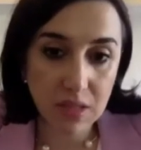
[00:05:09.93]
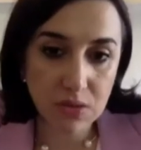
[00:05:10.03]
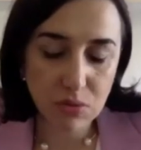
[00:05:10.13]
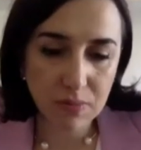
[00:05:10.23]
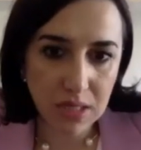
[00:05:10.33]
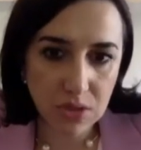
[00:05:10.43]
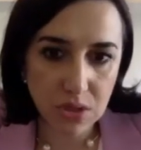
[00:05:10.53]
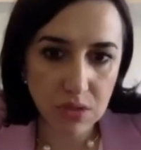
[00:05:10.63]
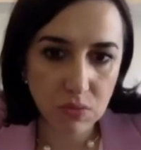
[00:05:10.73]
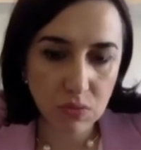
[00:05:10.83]
that you
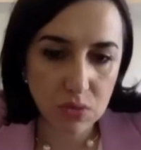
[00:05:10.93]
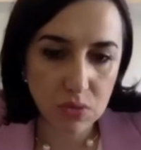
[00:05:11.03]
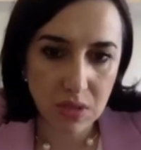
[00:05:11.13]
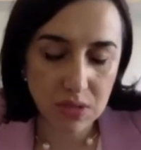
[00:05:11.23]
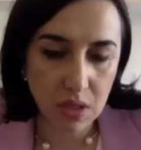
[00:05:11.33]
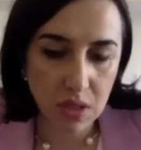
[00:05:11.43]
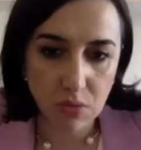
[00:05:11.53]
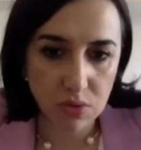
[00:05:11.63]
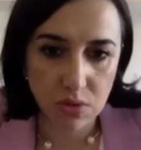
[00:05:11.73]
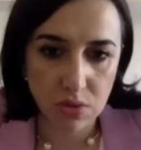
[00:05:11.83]
mentioned, which was huge.